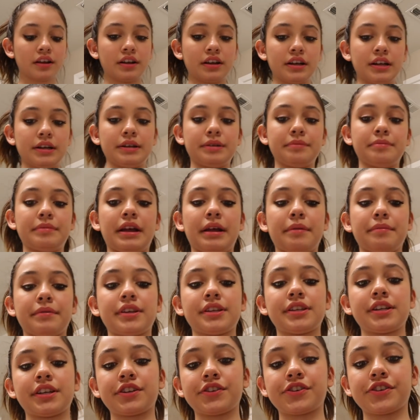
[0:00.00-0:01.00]
Um, I'm
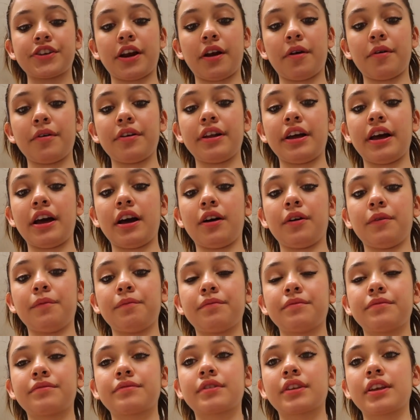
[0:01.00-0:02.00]
gonna take a shower
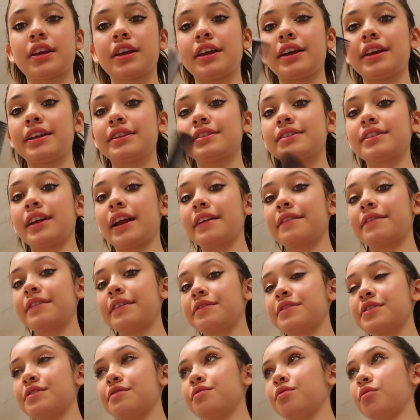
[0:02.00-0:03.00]
now. It's nine
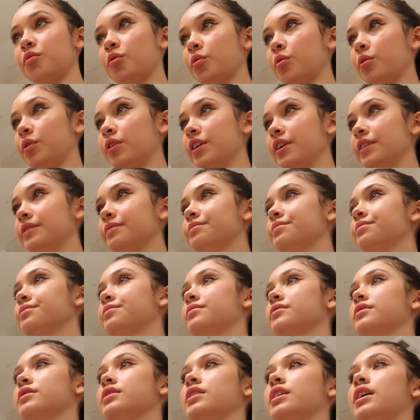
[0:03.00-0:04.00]
fifty-four.
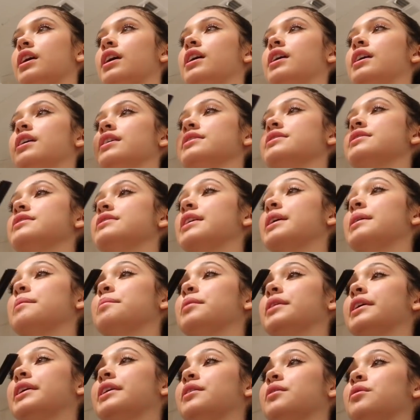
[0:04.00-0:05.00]
I stay
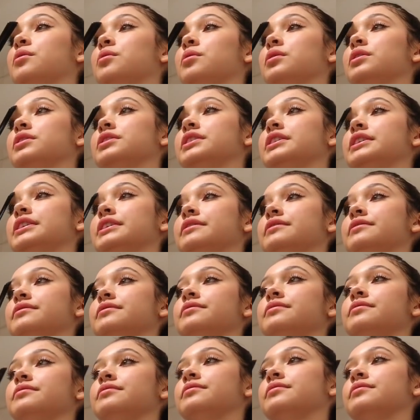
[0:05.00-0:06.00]
up late on quarantine.